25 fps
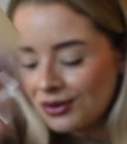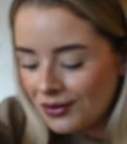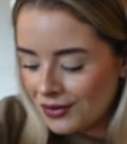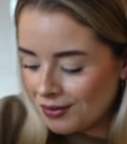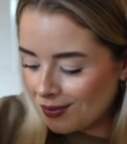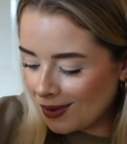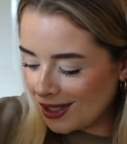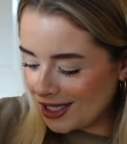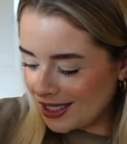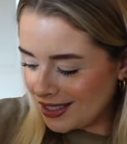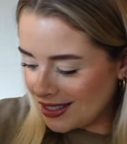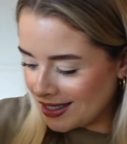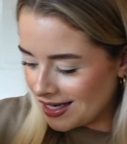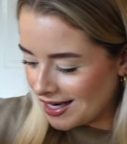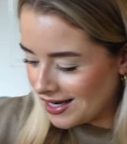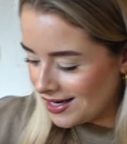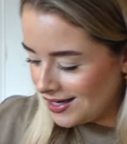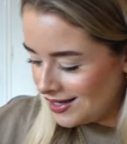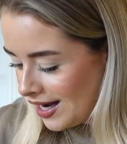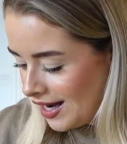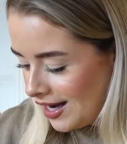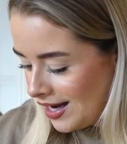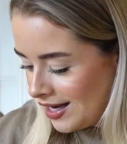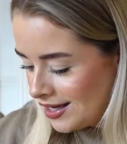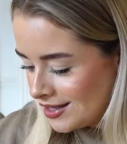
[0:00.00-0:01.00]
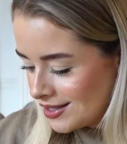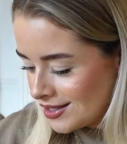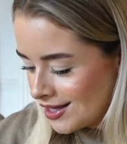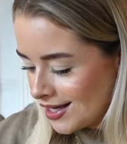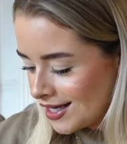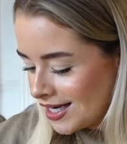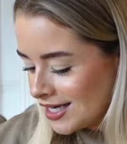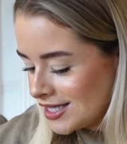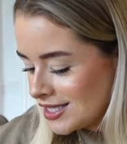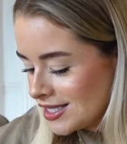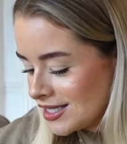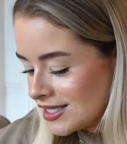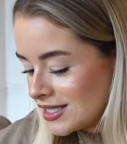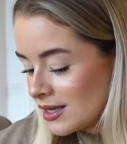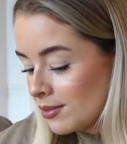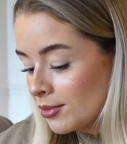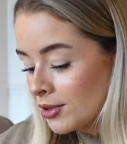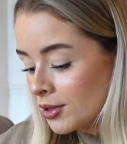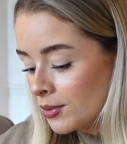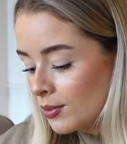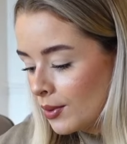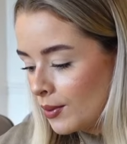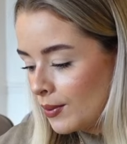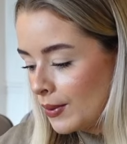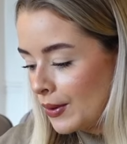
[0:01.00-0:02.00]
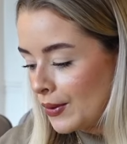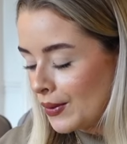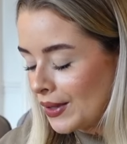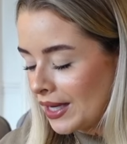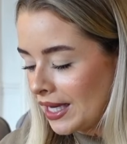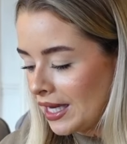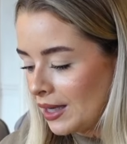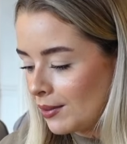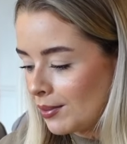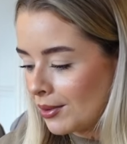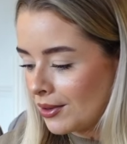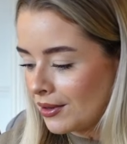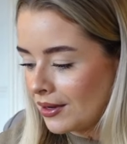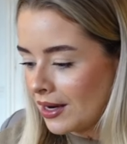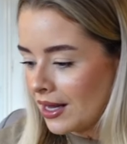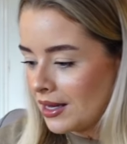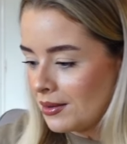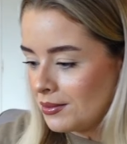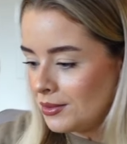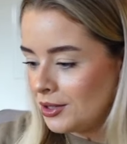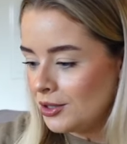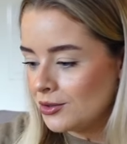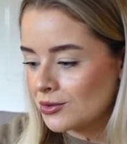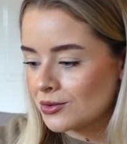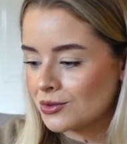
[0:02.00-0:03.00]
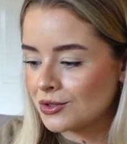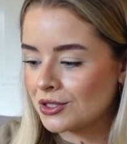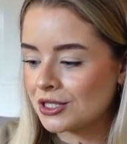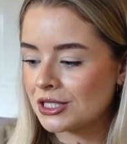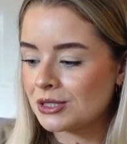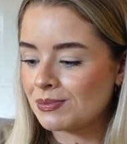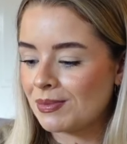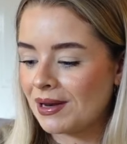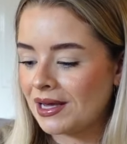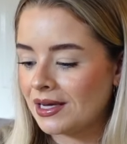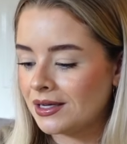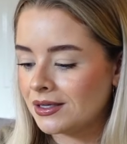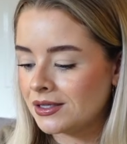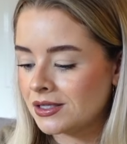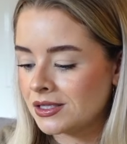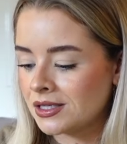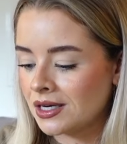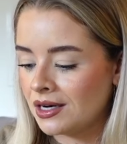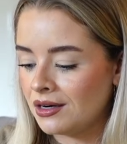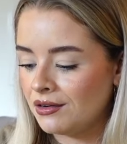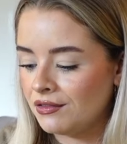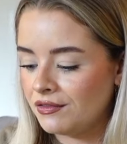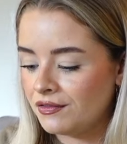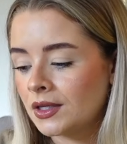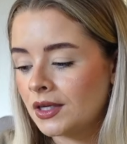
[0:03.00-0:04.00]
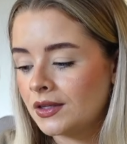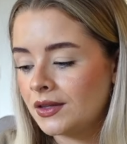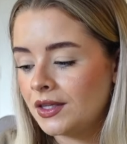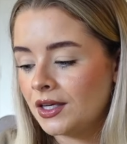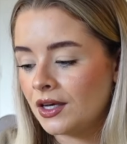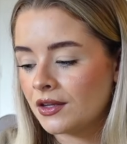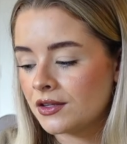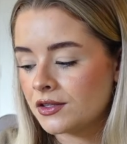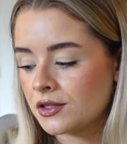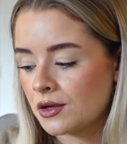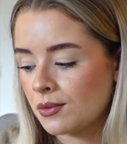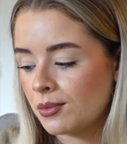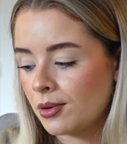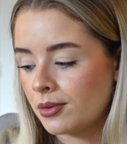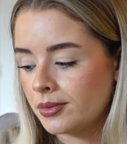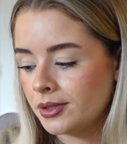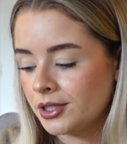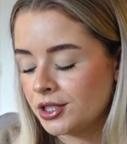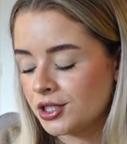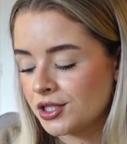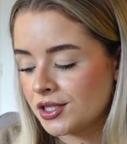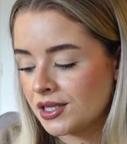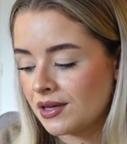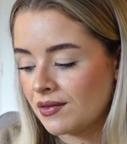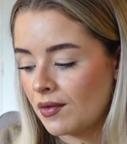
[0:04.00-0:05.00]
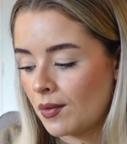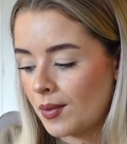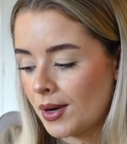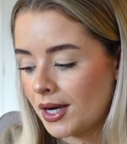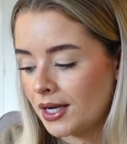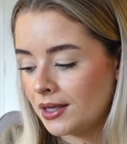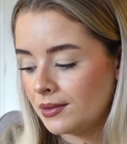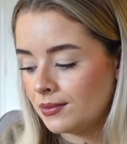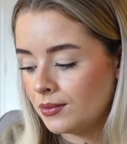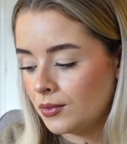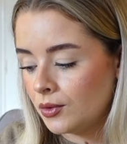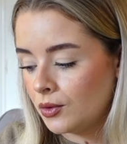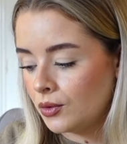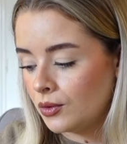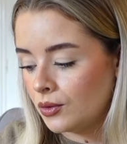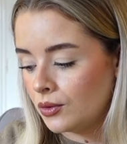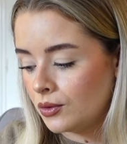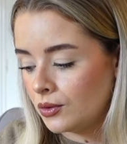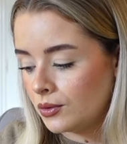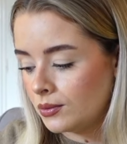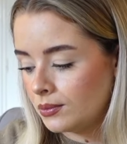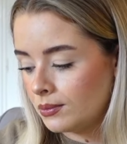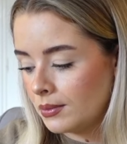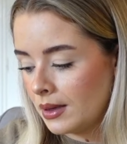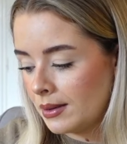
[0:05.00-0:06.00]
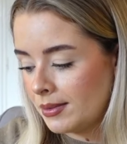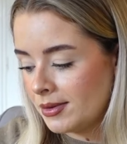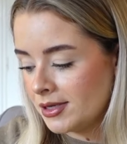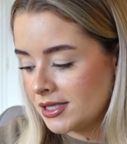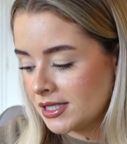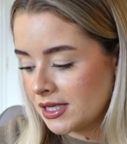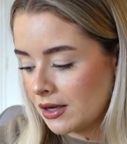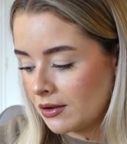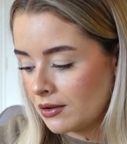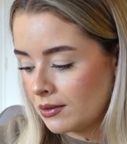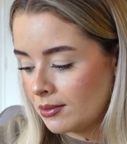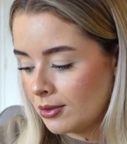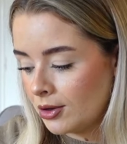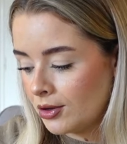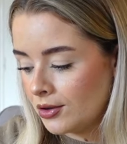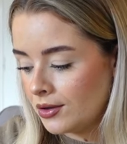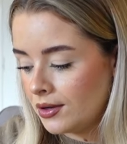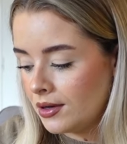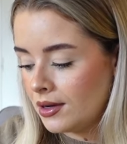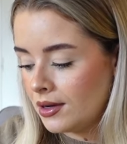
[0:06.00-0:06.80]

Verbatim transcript: on the wedding day. And I guess some of them we will keep and like use on display and stuff. The others I'll probably just give away or maybe sell them on.